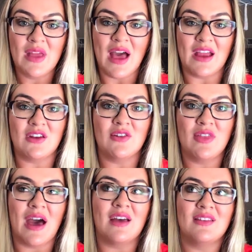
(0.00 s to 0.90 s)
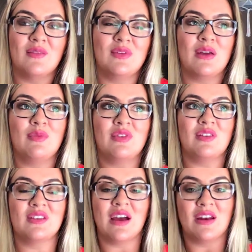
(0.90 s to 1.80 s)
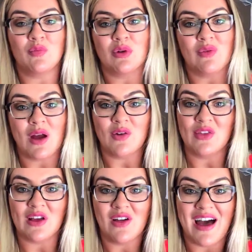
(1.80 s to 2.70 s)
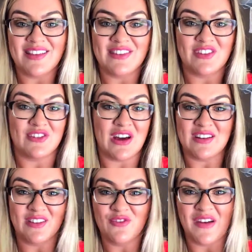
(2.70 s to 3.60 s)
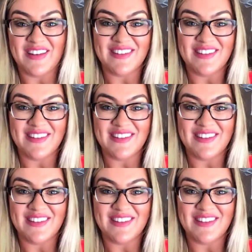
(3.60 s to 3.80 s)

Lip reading: I know that sometimes these kind of prerequisite classes are not as fun